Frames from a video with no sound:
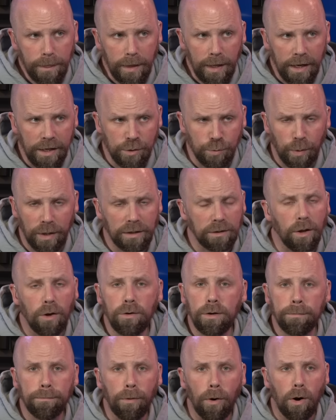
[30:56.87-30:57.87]
is where
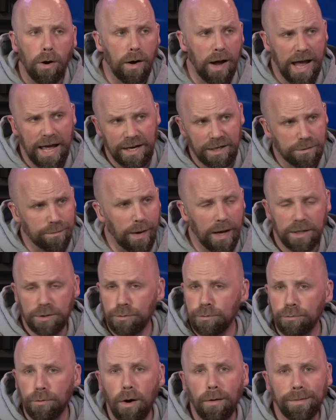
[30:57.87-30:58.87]
Logan Paul had his match
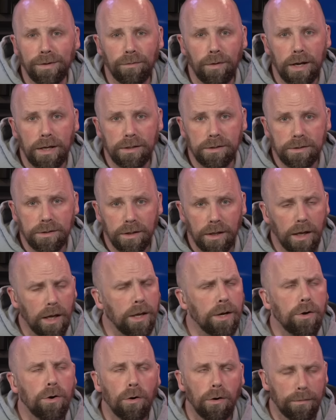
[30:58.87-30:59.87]
with Roman Reigns.
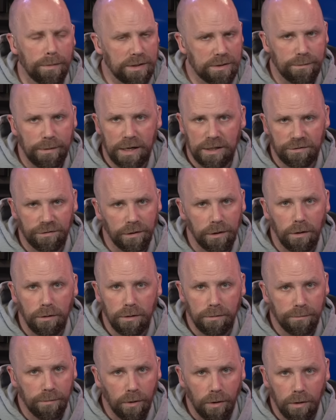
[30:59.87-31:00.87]
Enormous match for
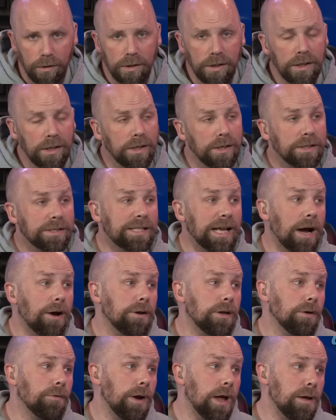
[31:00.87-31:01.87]
Logan Paul.
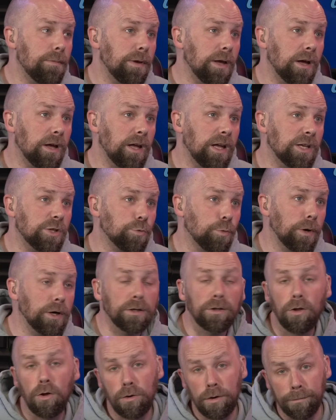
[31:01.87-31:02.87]
Saudi Arabia is where
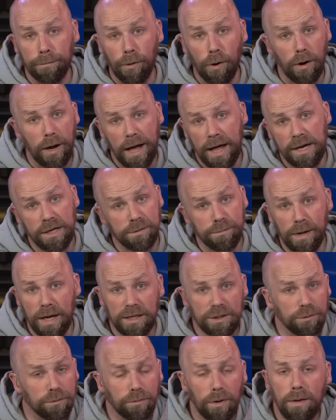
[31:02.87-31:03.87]
Logan Paul had his
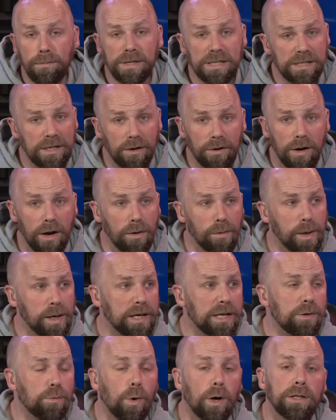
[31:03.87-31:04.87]
match with Rey Mysterio, where
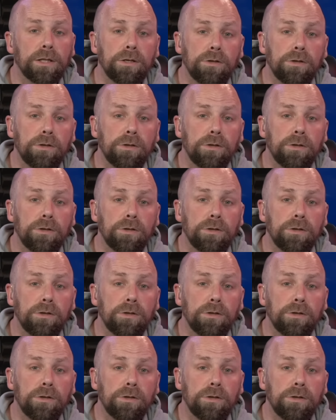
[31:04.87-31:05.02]
he won the